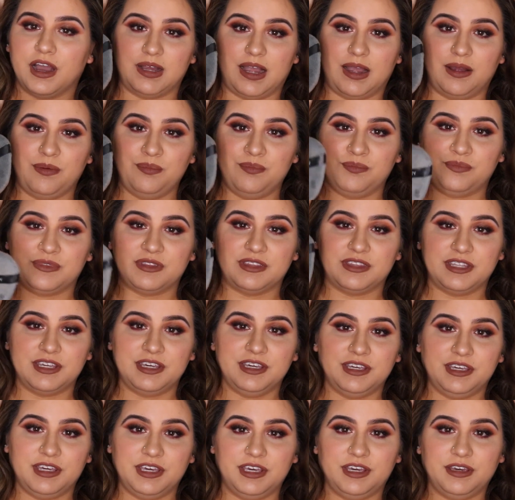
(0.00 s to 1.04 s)
I'm
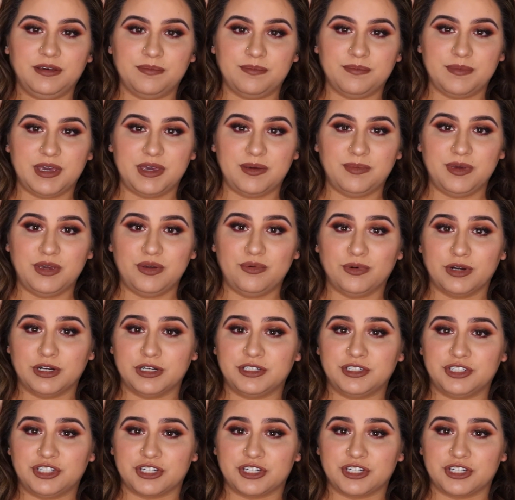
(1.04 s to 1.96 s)
thinking maybe we're